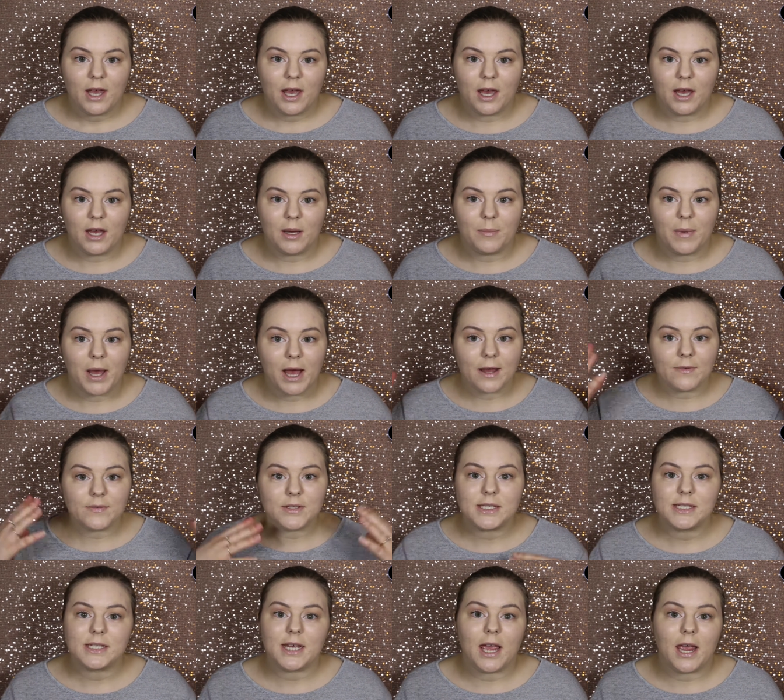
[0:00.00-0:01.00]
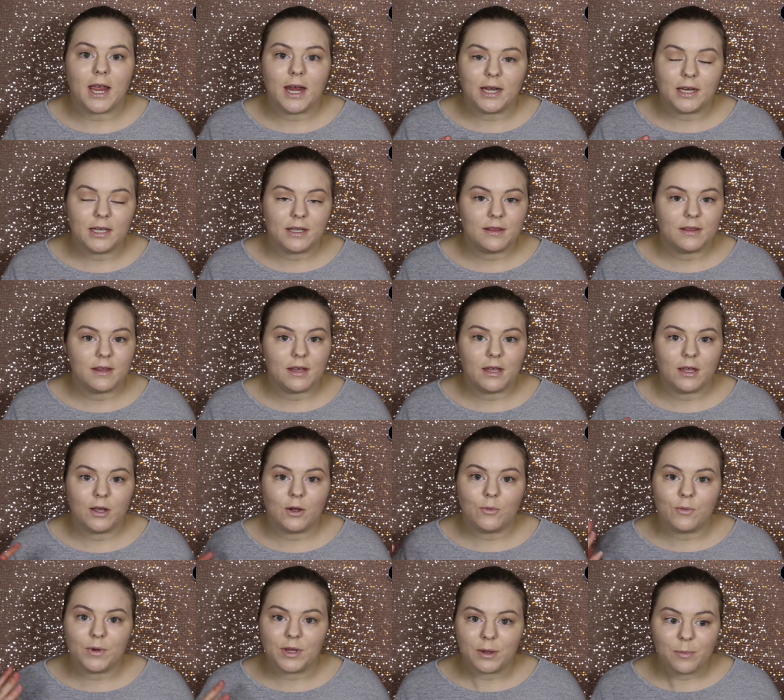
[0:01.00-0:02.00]
I haven't set anything
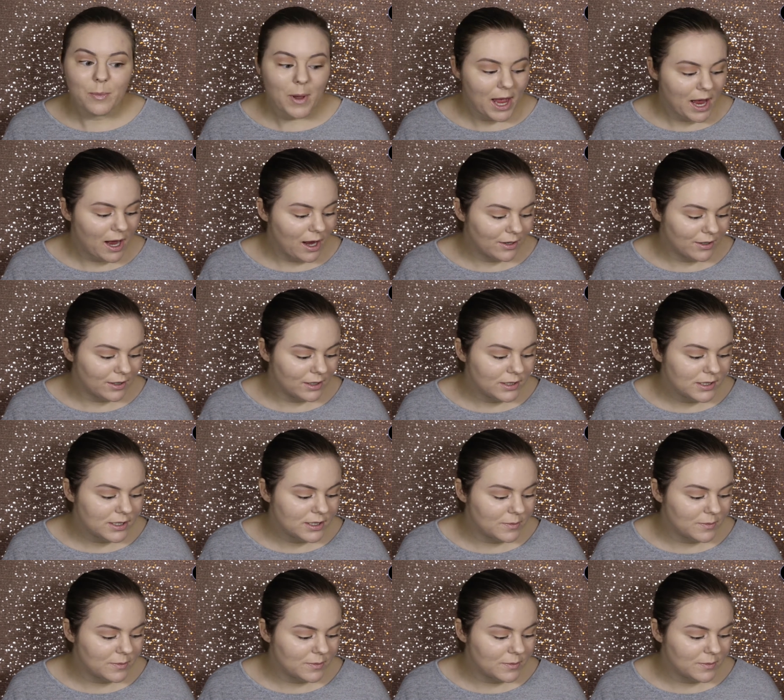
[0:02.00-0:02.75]
with powder,